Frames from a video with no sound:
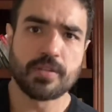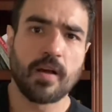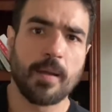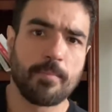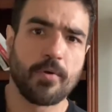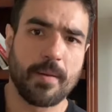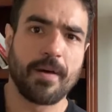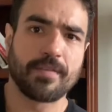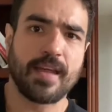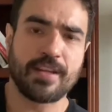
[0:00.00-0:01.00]
talk more
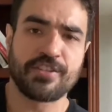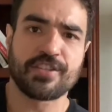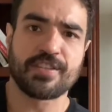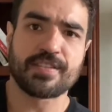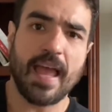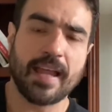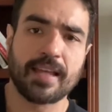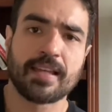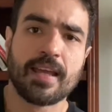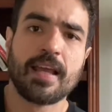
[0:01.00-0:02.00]
about that in just a
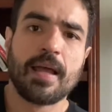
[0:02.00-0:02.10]
second.